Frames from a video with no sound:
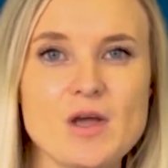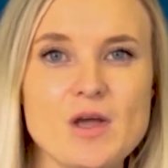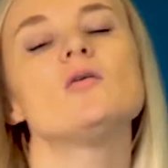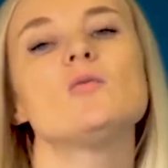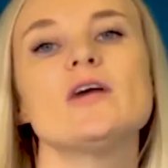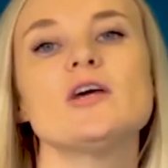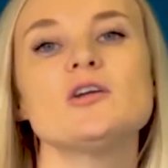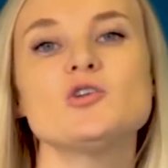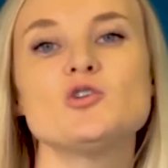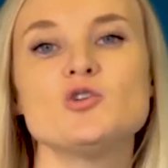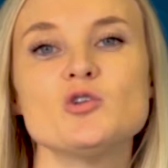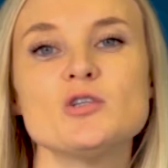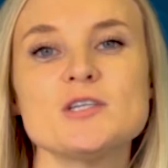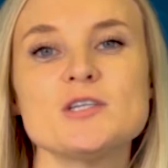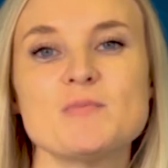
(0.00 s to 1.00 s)
We're going to
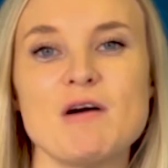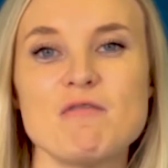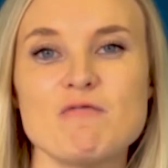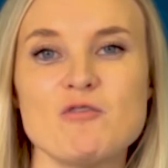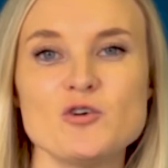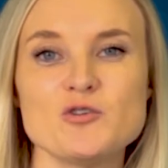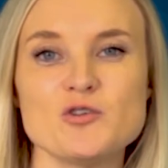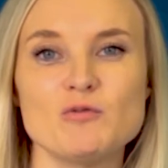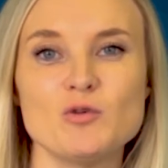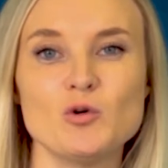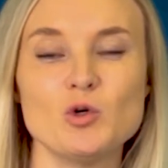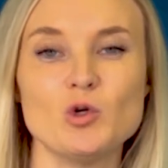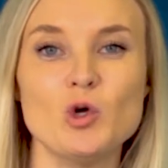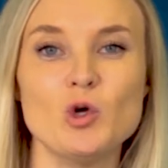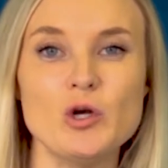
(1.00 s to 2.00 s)
do this by first of
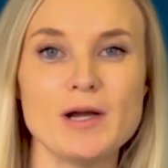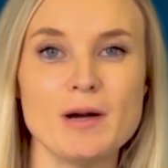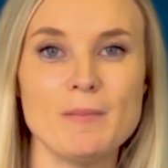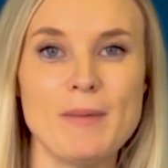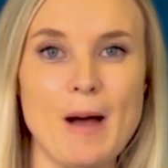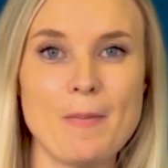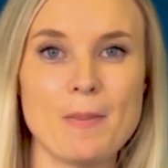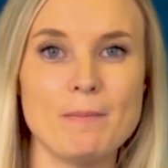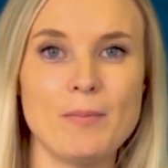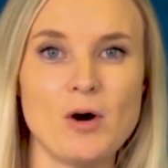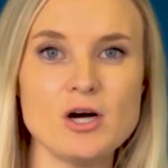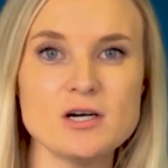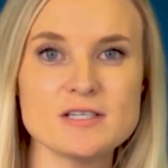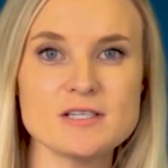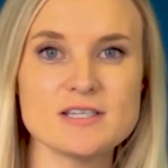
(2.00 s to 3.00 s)
all learning about the
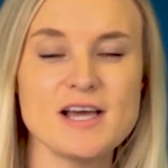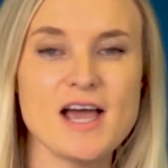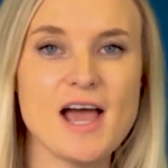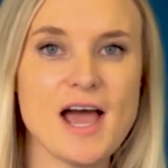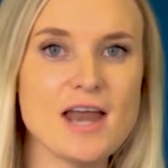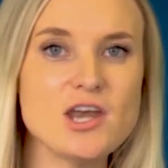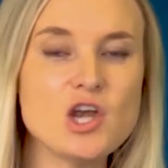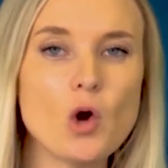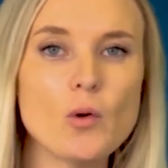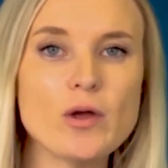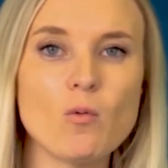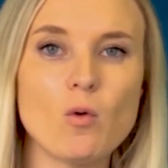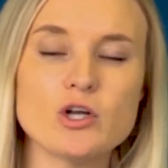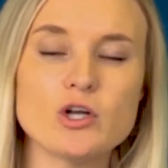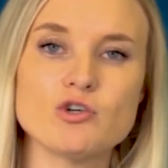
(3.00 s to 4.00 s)
box and
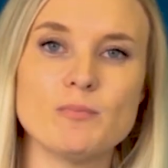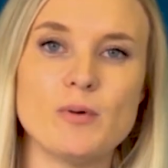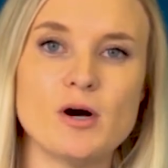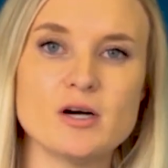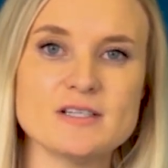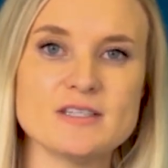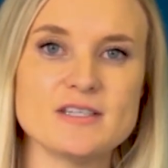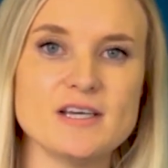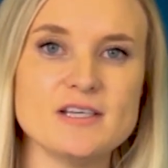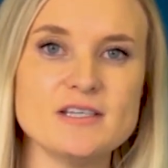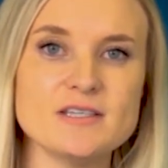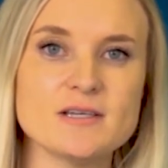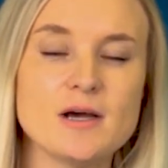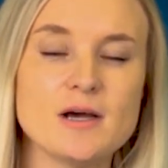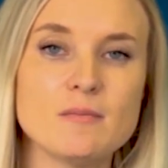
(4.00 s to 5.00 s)
knowing what your box
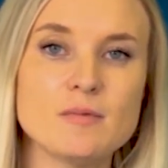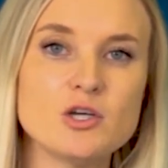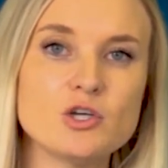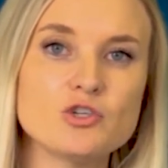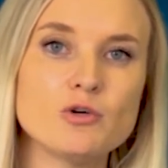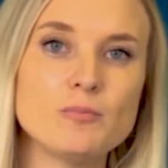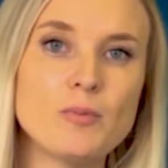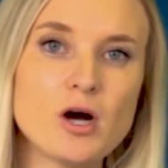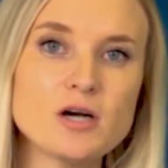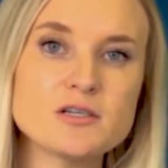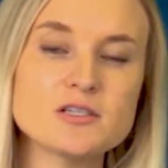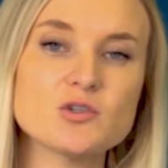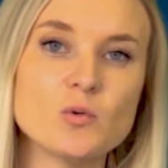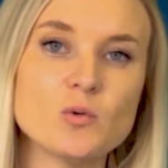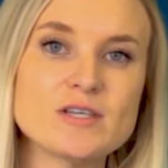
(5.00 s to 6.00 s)
says, because your box
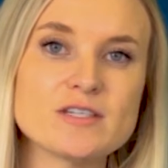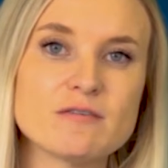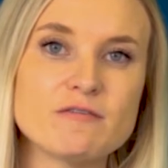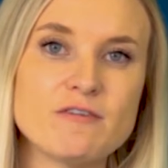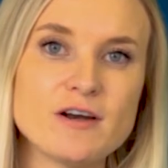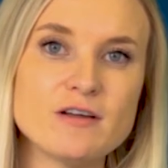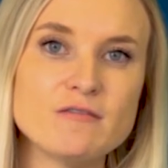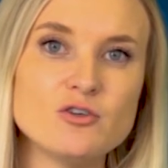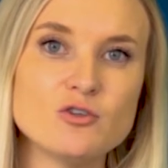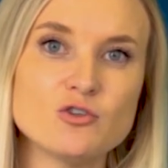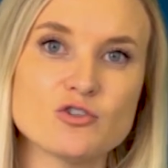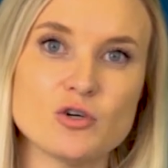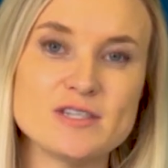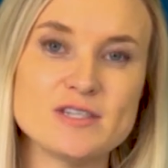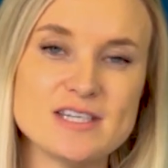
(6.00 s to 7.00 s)
is always in front of you,
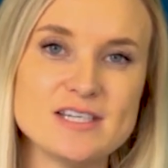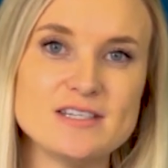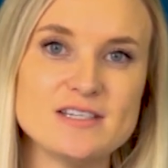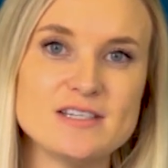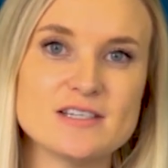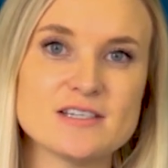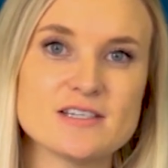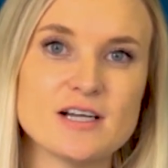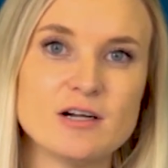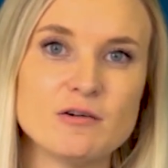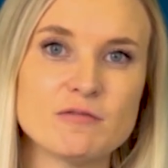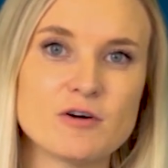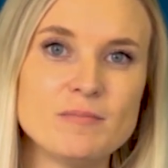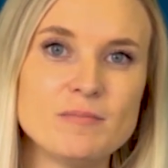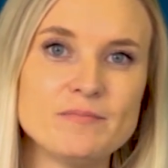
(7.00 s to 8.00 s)
so it's easy to sell
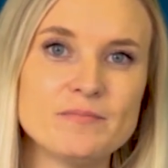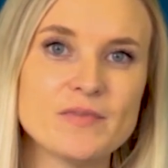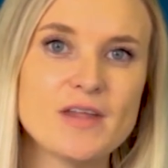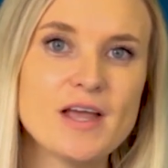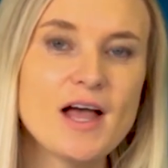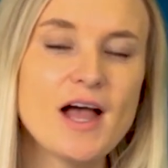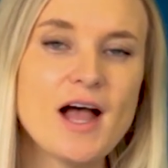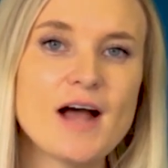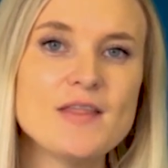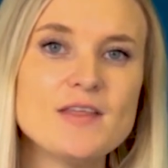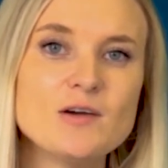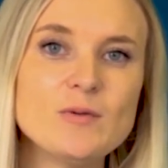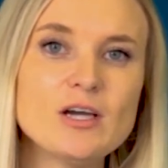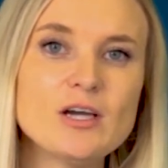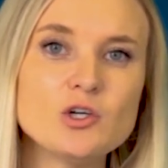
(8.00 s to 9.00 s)
from. And
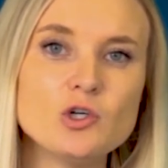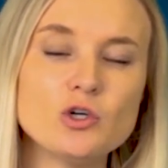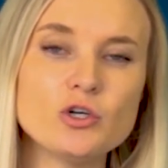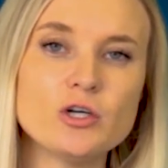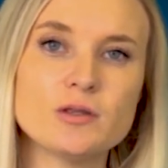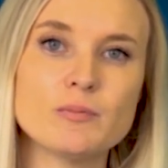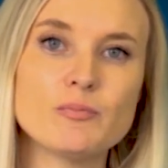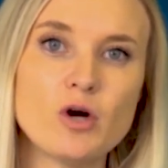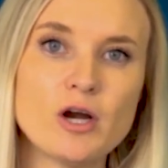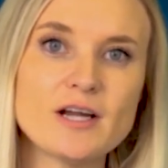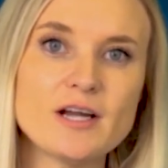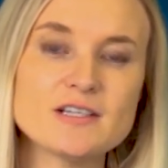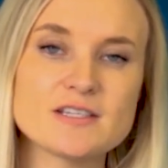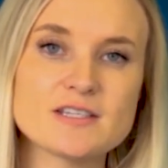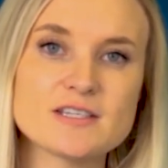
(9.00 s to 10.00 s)
then we're going to look at the
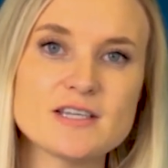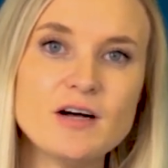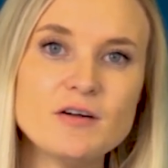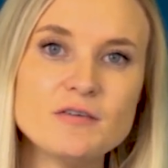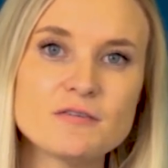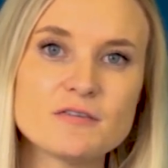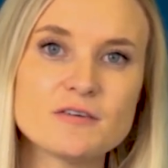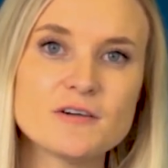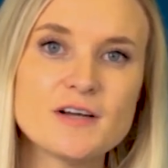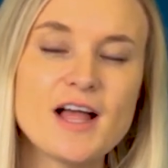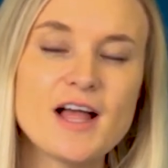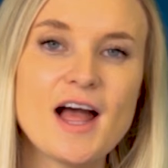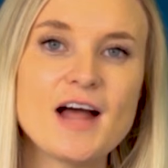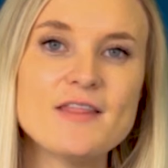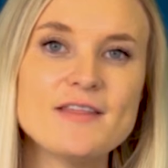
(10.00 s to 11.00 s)
product itself,
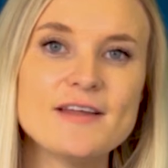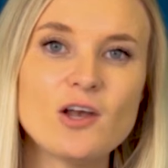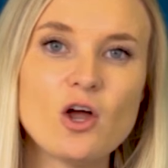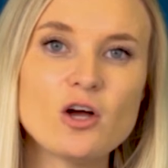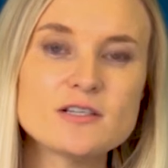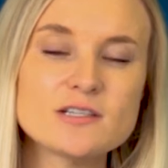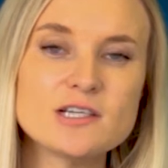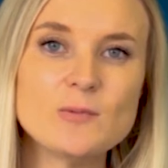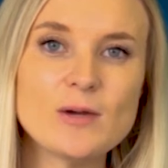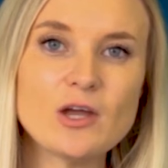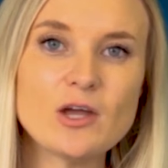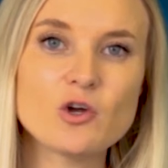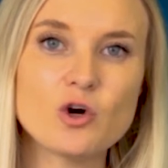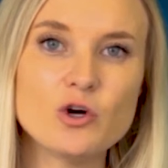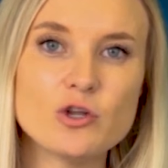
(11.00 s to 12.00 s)
and then lastly we're
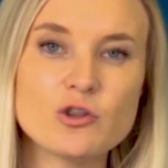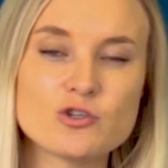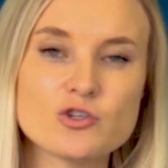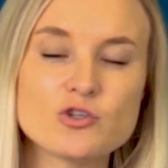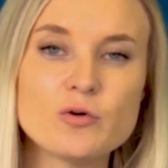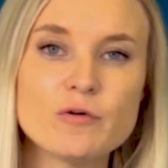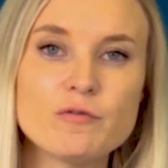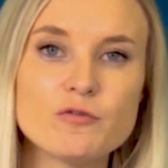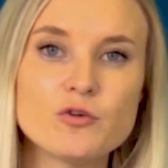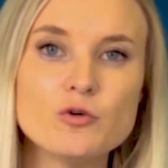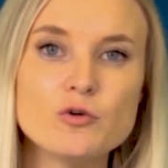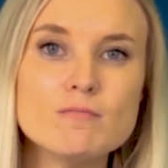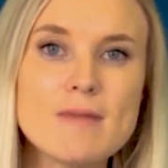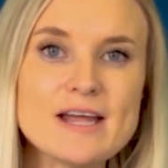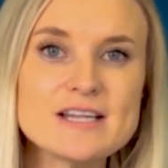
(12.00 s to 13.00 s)
going to go to a
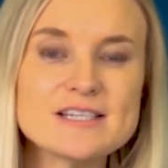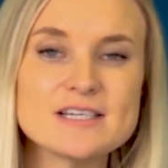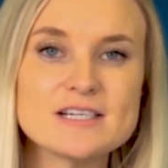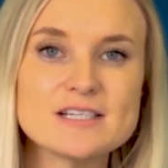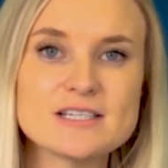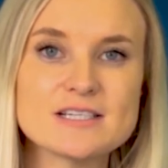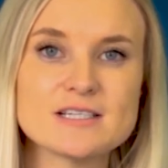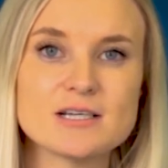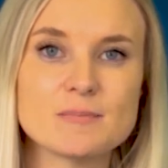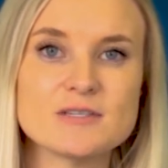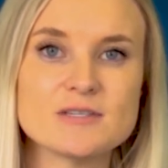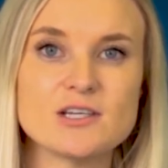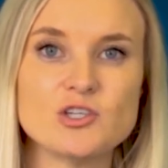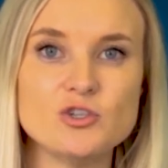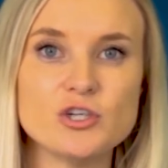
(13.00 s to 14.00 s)
few maintenance tips
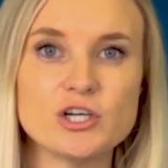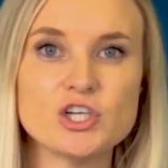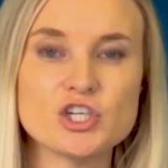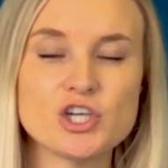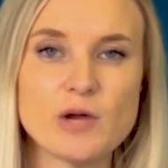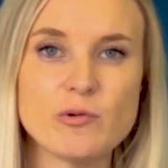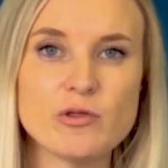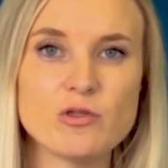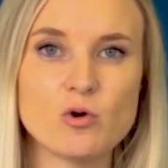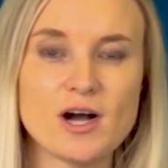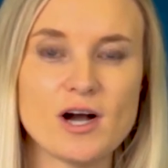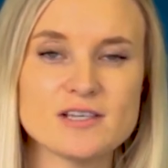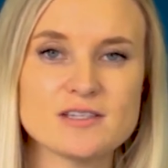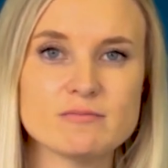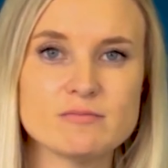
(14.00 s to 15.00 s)
that you can share with your
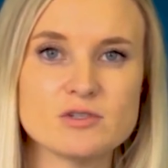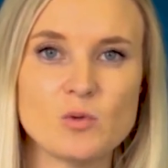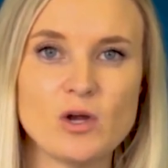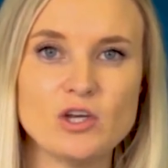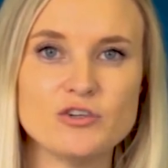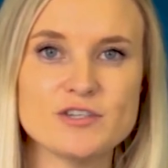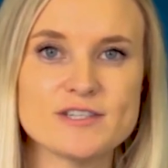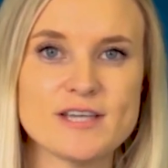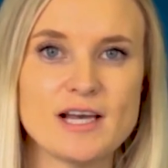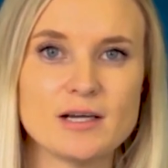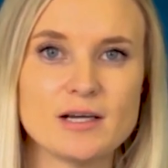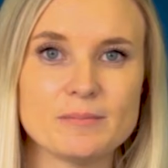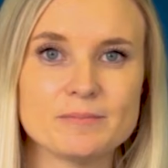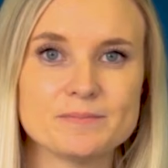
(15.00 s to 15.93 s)
customers when you're selling.